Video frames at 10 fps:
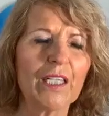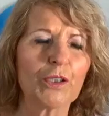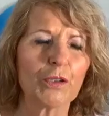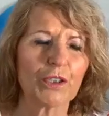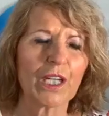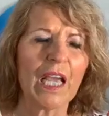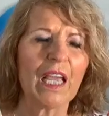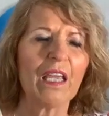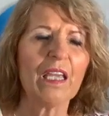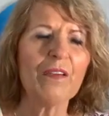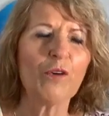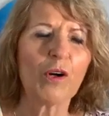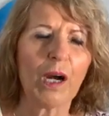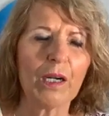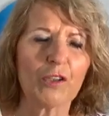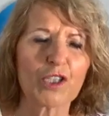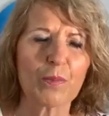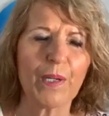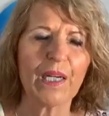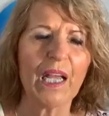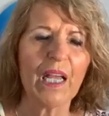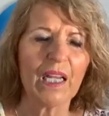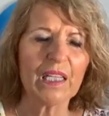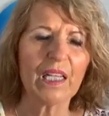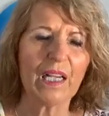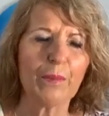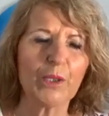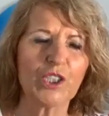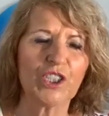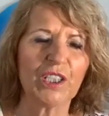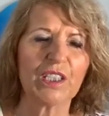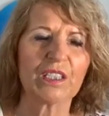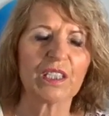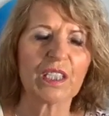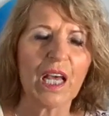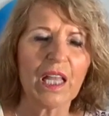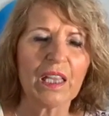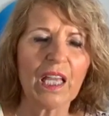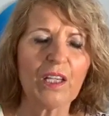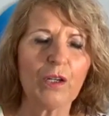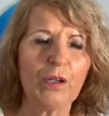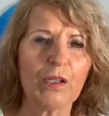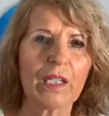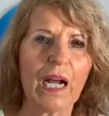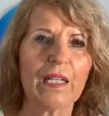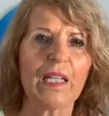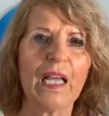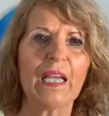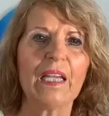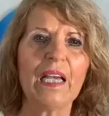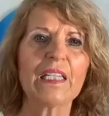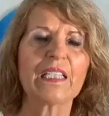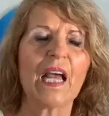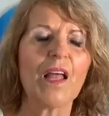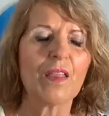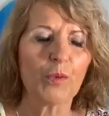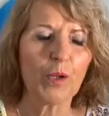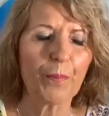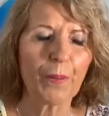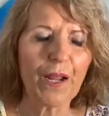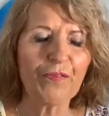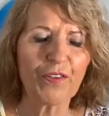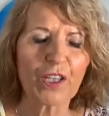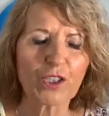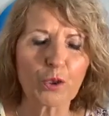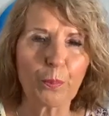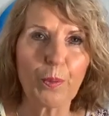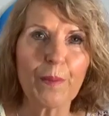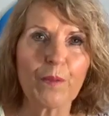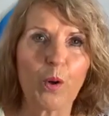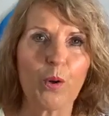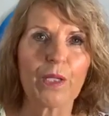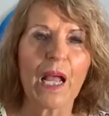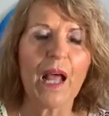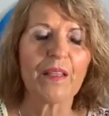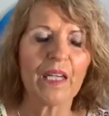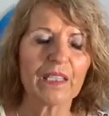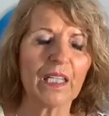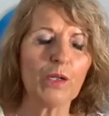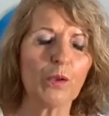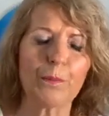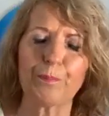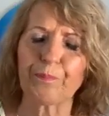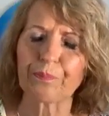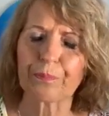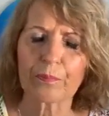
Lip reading: senators, evil congressmen, in the name of Jesus. Thank you, Lord God. Yes, that we pray for the Supreme Court that they will